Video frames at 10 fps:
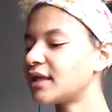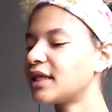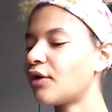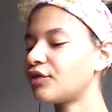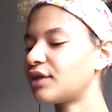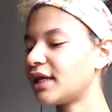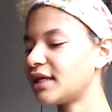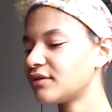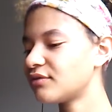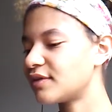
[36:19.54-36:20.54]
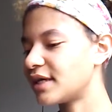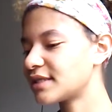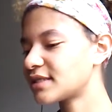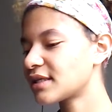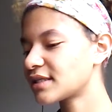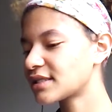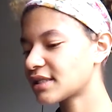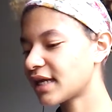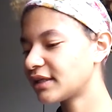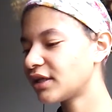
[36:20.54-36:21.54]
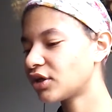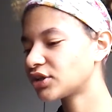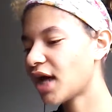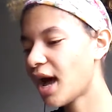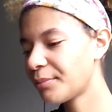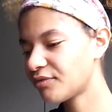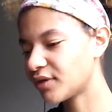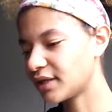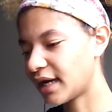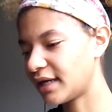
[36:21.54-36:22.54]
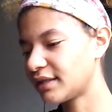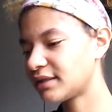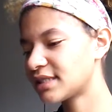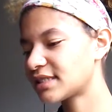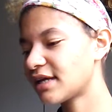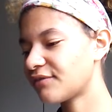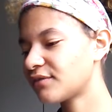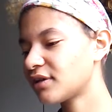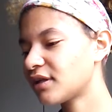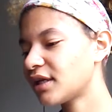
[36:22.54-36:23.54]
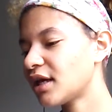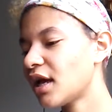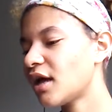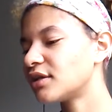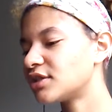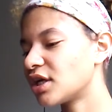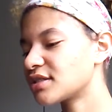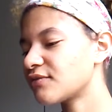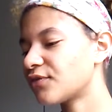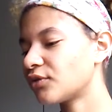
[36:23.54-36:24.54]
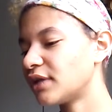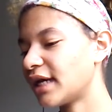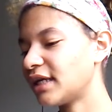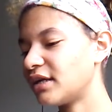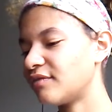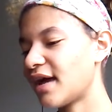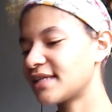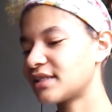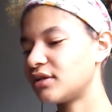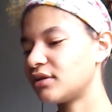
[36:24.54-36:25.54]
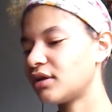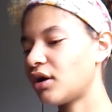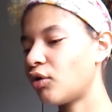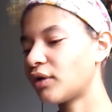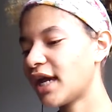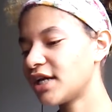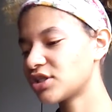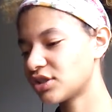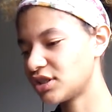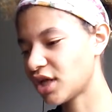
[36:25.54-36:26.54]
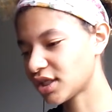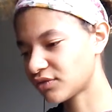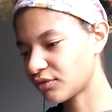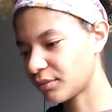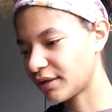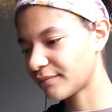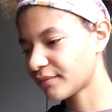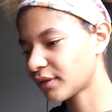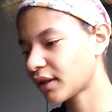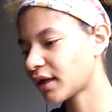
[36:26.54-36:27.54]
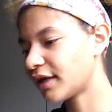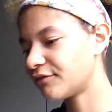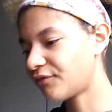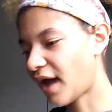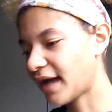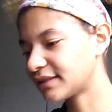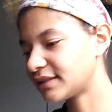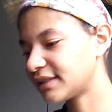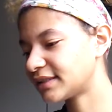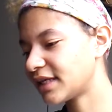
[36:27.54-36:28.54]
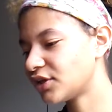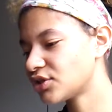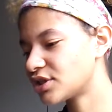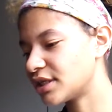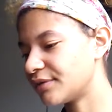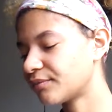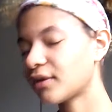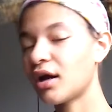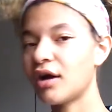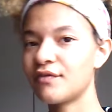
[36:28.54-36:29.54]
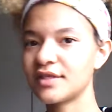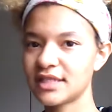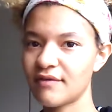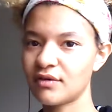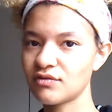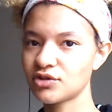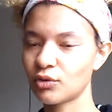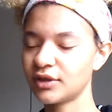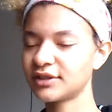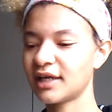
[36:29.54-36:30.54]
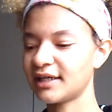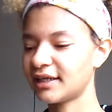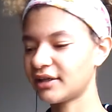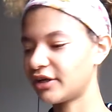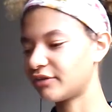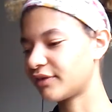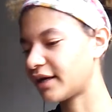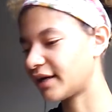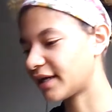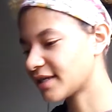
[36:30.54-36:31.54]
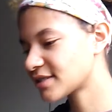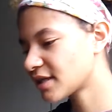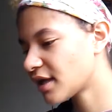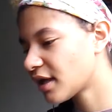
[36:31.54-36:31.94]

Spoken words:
Now at the end of this, slightly on top of the Knight, this definitely doesn't feel negative as it occasionally does for me. In fact, this energy of the Seven of Swords, I didn't clarify it, I guess.